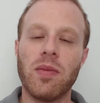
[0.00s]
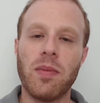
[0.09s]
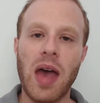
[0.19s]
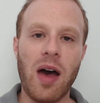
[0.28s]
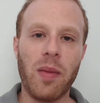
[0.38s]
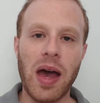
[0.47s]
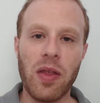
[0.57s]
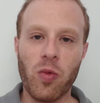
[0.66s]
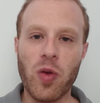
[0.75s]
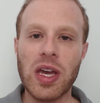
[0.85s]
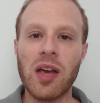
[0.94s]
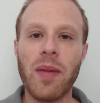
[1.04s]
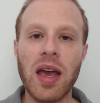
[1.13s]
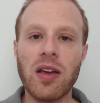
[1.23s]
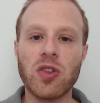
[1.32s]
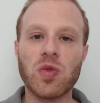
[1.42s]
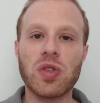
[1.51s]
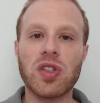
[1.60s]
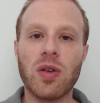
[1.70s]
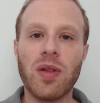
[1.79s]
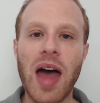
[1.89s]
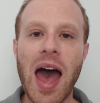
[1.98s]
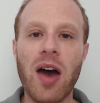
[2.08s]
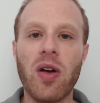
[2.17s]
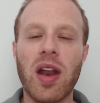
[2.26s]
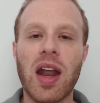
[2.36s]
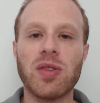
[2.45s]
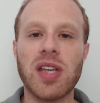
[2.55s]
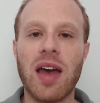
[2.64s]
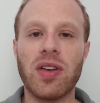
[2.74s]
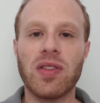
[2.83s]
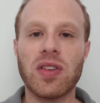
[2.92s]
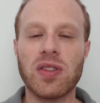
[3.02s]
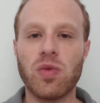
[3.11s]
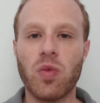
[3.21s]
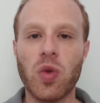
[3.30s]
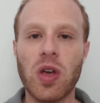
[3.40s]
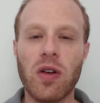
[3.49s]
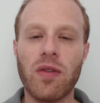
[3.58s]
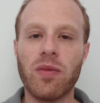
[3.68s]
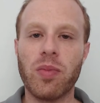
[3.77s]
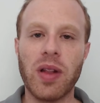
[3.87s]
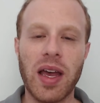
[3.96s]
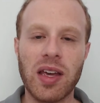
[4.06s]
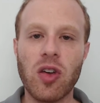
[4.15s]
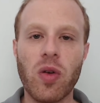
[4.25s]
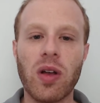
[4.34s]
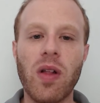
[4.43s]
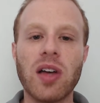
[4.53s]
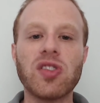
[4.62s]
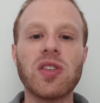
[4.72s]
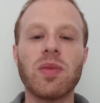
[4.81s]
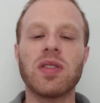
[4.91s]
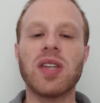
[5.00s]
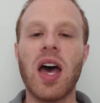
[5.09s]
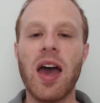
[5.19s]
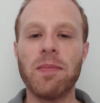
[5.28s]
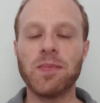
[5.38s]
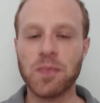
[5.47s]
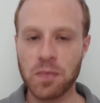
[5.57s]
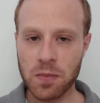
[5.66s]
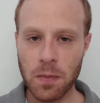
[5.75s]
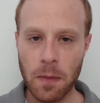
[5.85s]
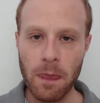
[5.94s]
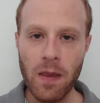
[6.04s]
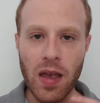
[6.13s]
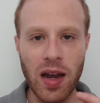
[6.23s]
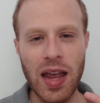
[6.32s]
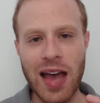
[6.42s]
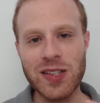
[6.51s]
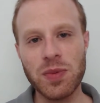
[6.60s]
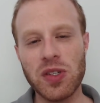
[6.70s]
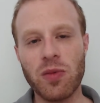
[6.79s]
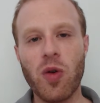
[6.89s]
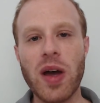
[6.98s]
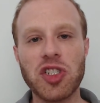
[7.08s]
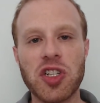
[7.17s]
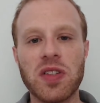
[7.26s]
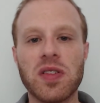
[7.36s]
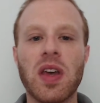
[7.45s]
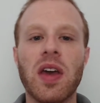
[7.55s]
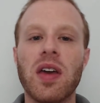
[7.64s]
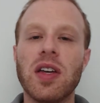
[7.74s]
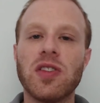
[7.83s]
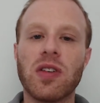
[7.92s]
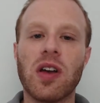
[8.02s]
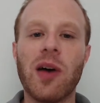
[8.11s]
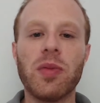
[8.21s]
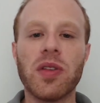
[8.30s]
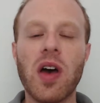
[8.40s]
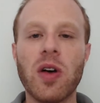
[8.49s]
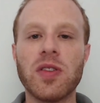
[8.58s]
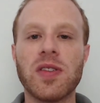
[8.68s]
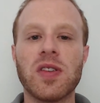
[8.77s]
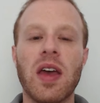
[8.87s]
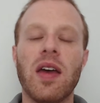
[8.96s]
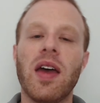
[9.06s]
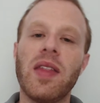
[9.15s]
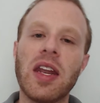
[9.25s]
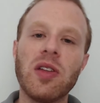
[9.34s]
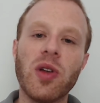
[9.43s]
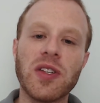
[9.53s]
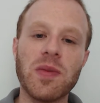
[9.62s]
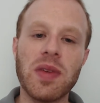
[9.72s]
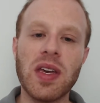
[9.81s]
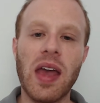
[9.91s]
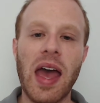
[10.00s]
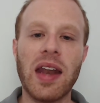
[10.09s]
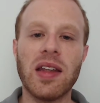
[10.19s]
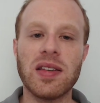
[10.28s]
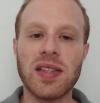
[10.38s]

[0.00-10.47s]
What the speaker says: how the ringing in my ears was so loud, and I was having this weird but like hearing loss some of the time. And he asked me some questions. He took a couple notes. And then he looked at me and he